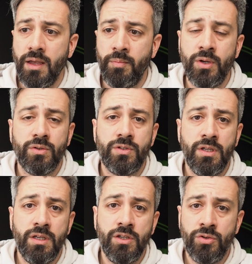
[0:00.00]
because
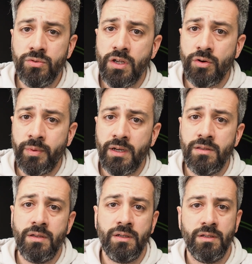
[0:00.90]
the user
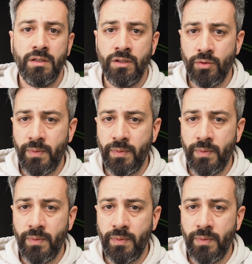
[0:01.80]
operating your